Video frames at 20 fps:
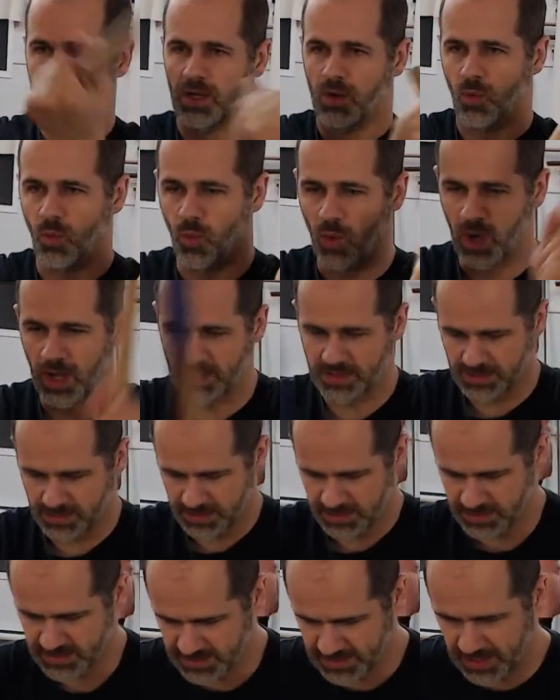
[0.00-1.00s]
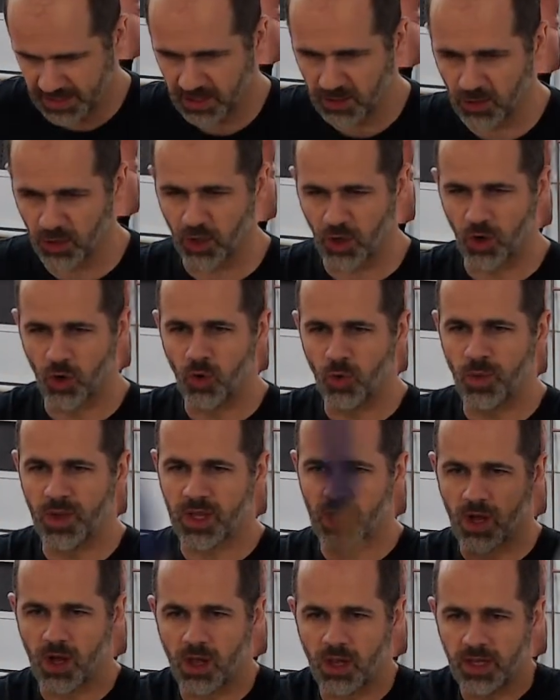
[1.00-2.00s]
One single O, we
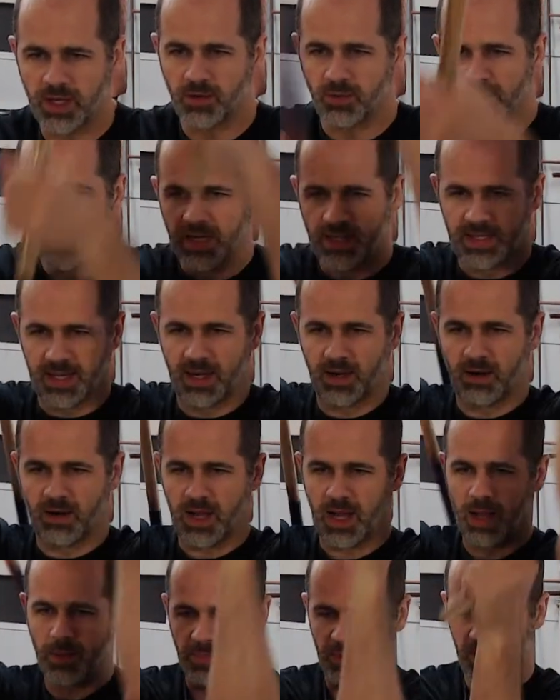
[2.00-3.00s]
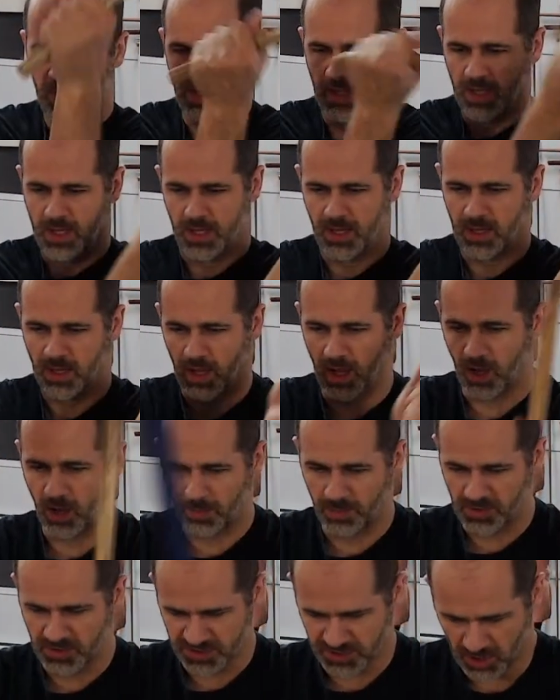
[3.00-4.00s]
call it, right there, up. My
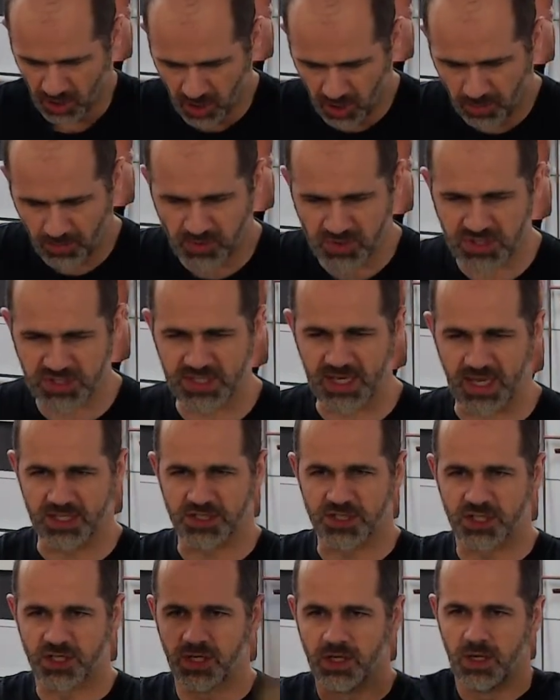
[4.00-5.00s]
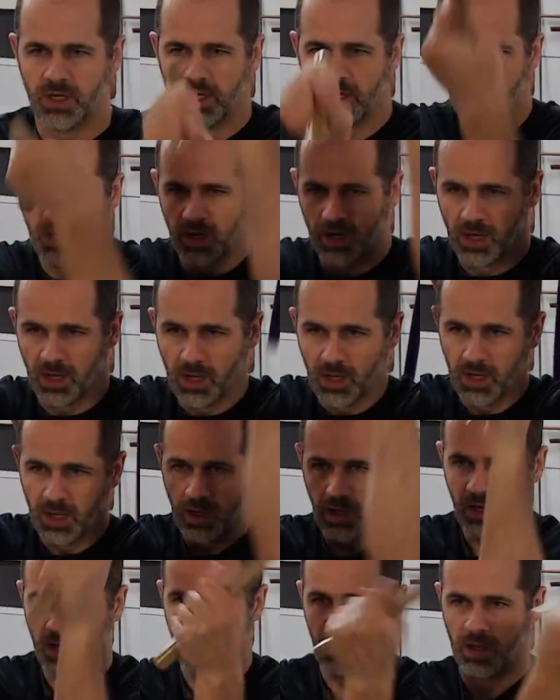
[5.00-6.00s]
elbows almost touch.
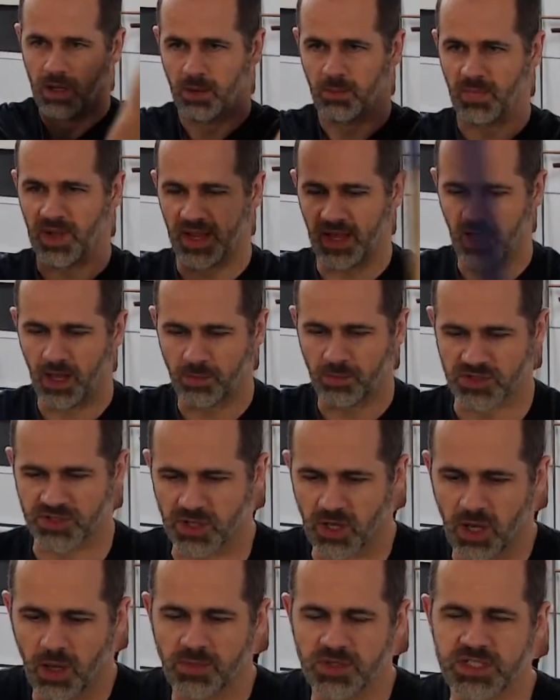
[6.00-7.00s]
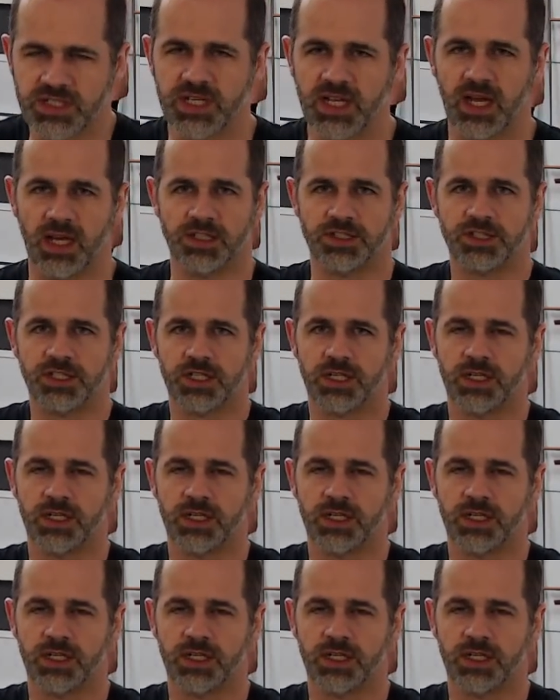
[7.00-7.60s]
My elbows almost touch.